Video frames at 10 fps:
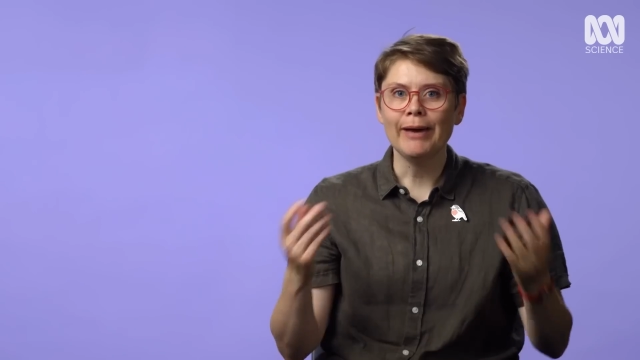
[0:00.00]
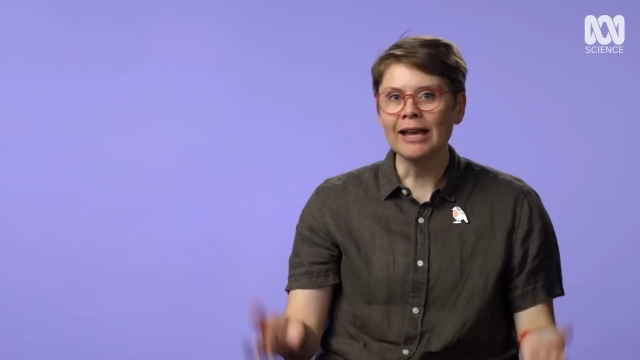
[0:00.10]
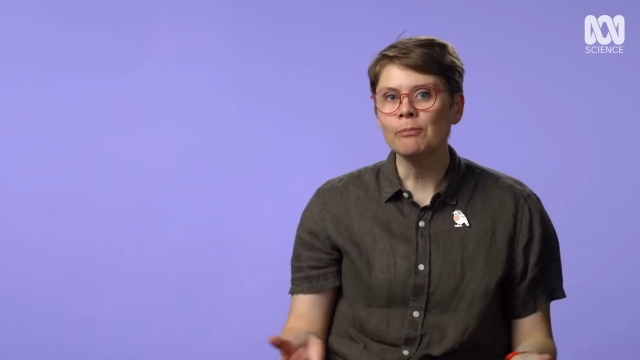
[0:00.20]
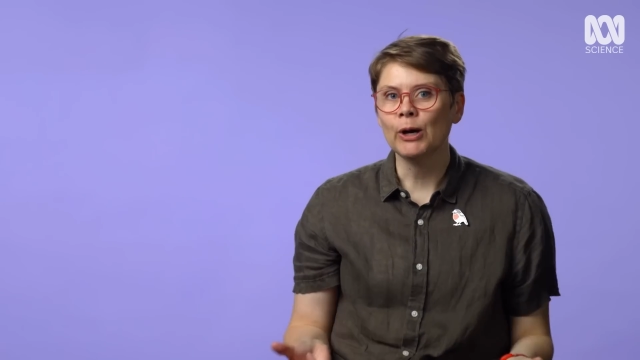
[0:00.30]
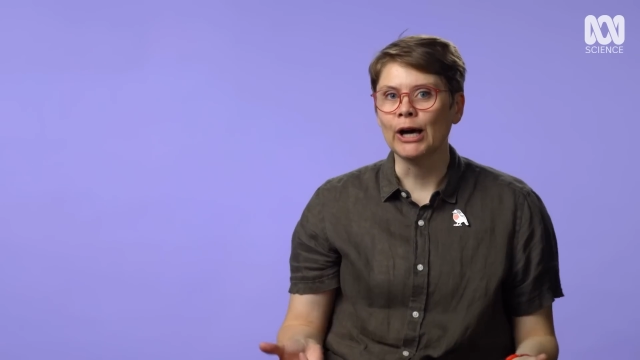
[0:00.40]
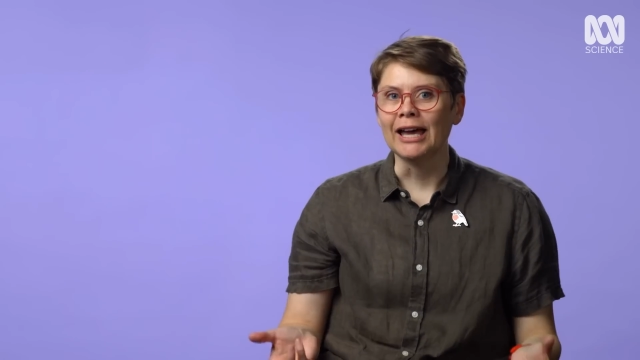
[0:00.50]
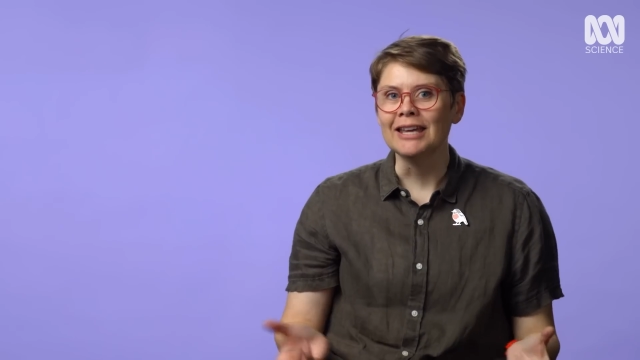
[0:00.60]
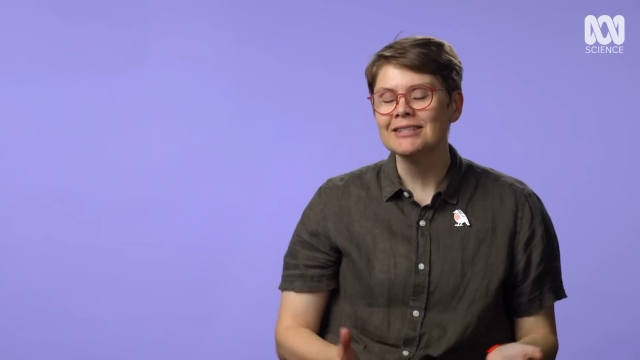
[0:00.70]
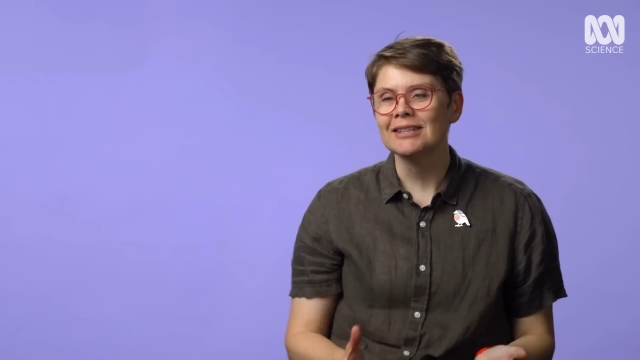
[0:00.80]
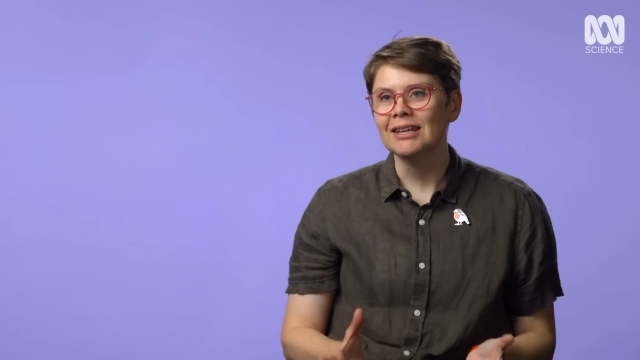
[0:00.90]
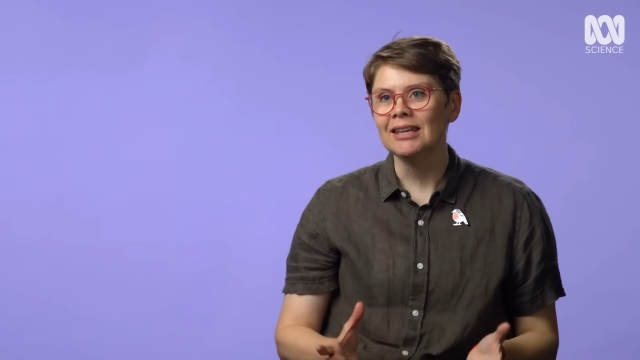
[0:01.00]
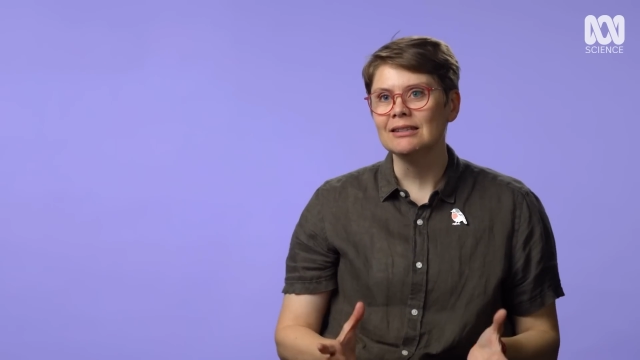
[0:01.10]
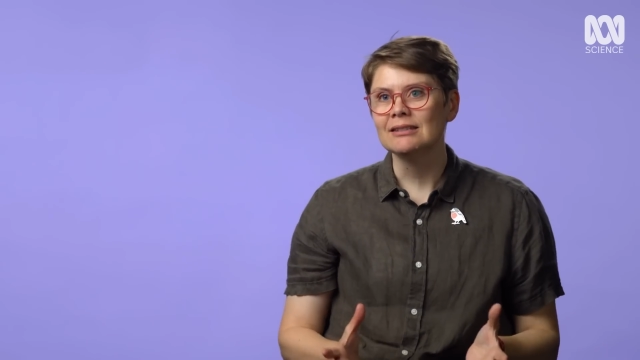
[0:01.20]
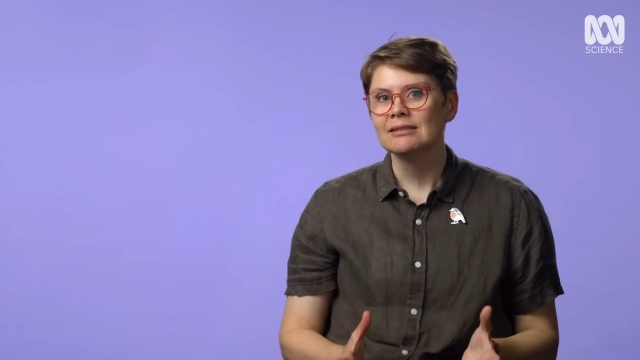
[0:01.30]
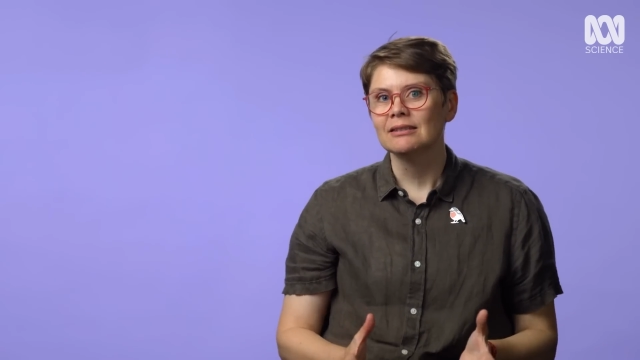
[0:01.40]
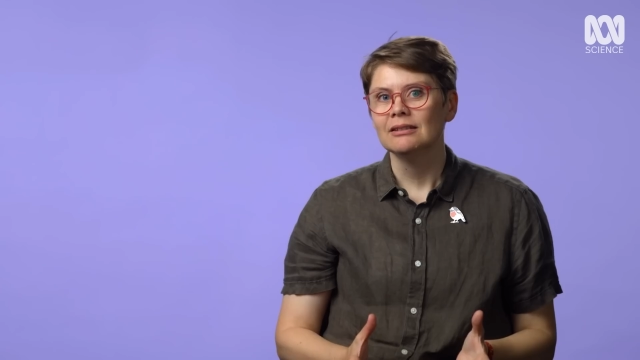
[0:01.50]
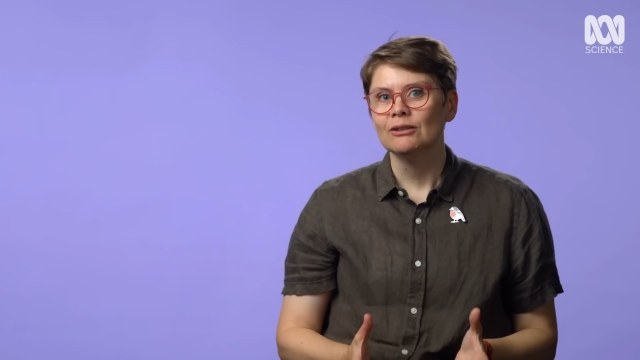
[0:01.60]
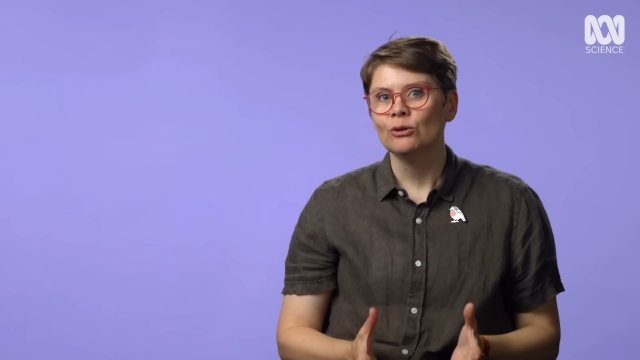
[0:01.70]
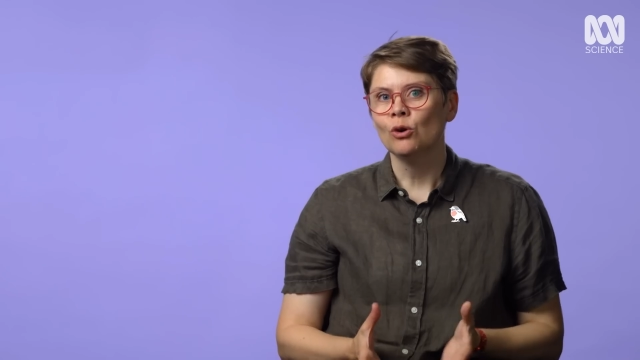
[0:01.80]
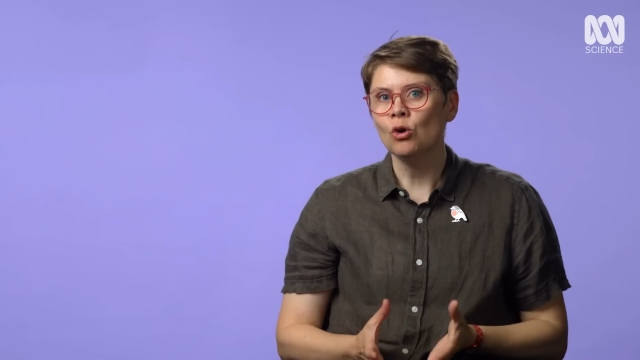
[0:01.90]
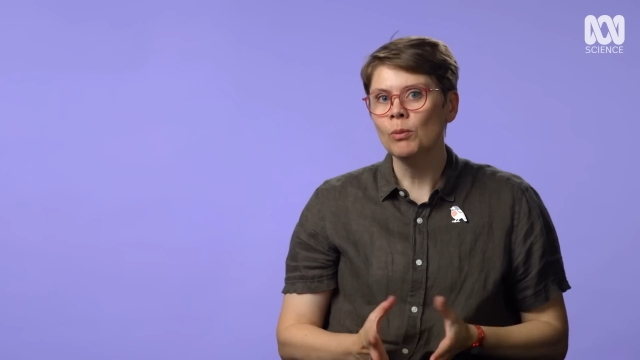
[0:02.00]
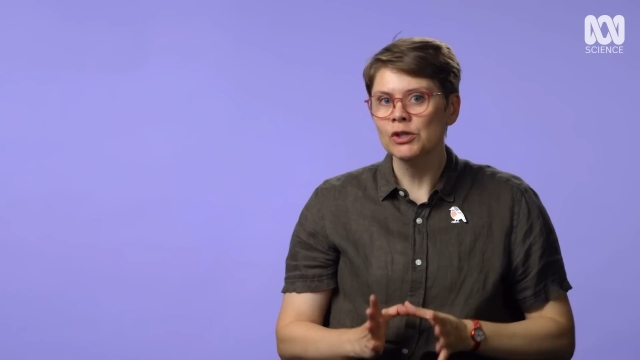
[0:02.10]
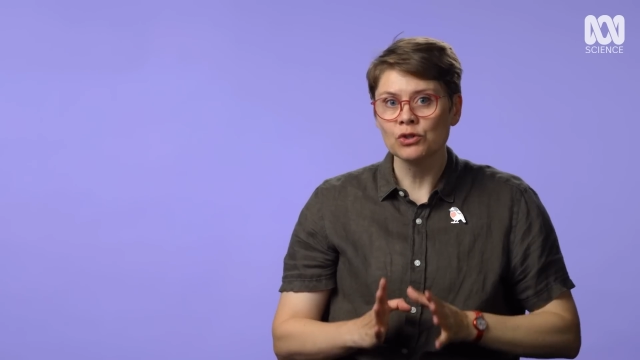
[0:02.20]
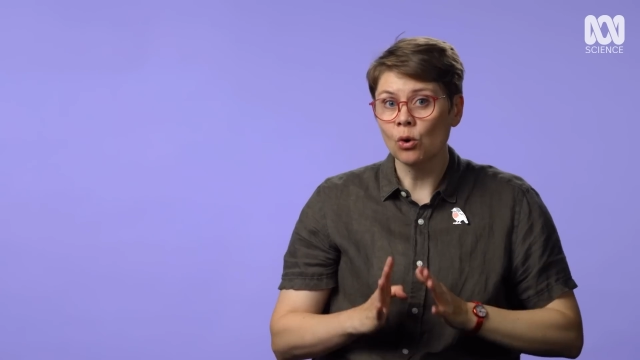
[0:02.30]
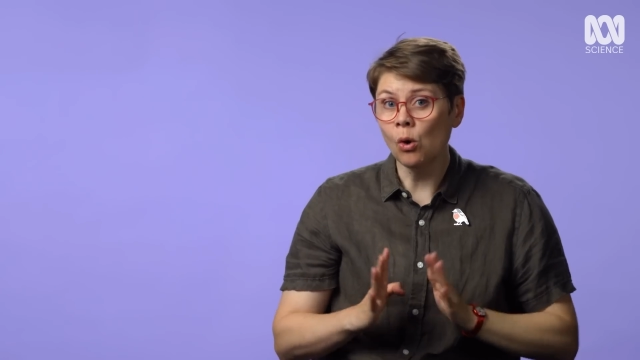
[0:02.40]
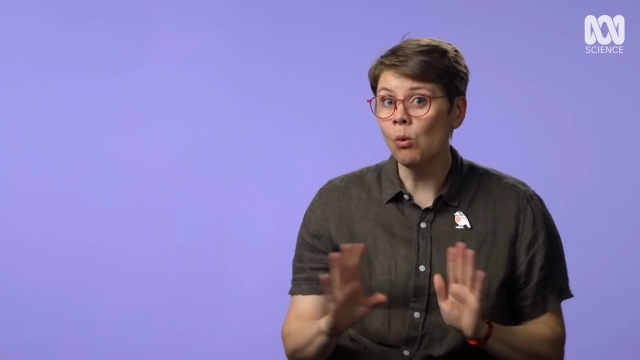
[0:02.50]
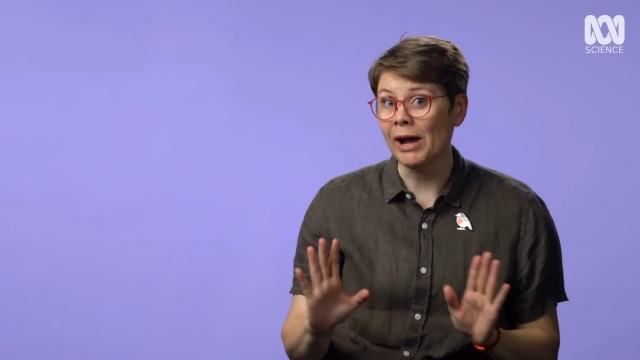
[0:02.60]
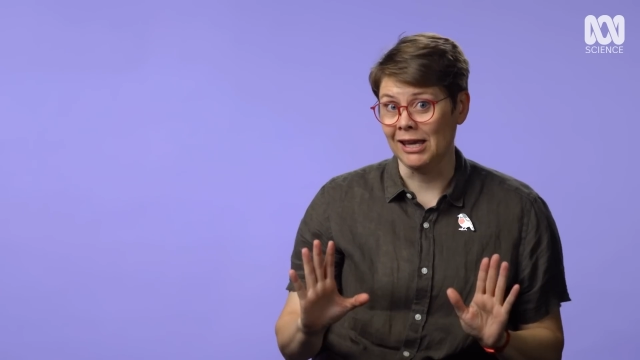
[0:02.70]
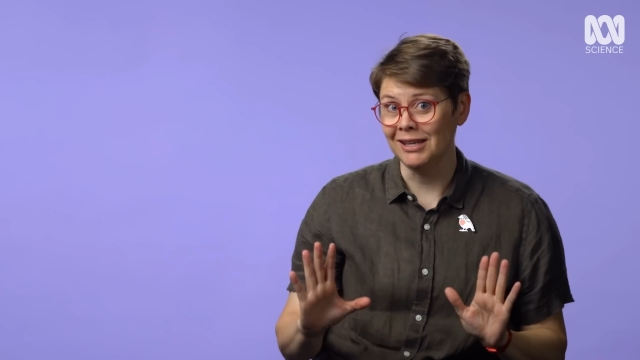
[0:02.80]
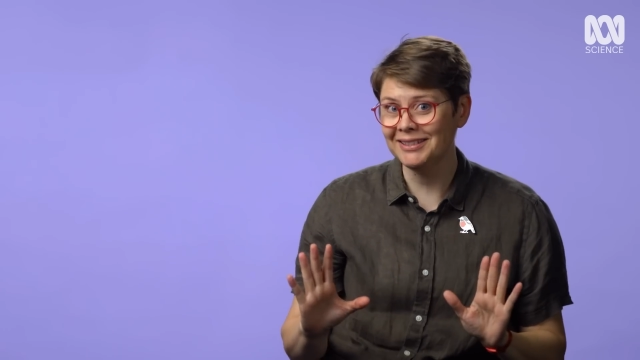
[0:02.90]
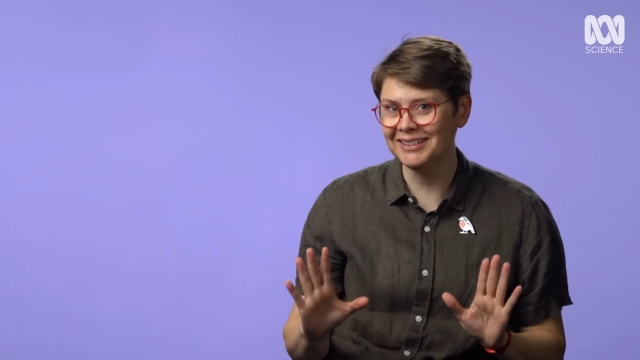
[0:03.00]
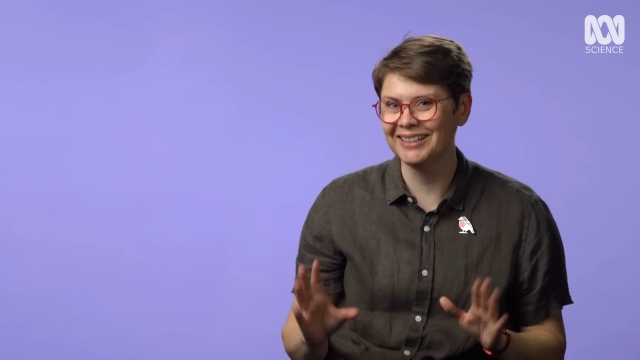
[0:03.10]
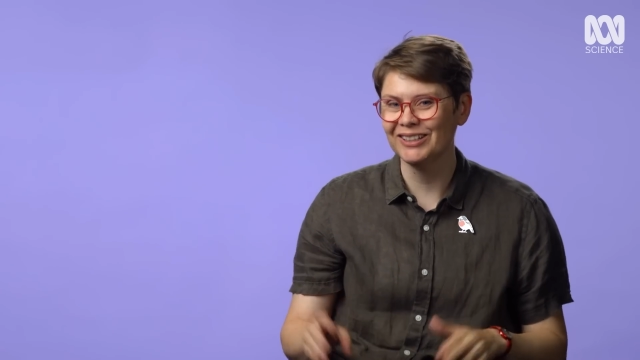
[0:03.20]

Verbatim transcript: magpies, it's almost always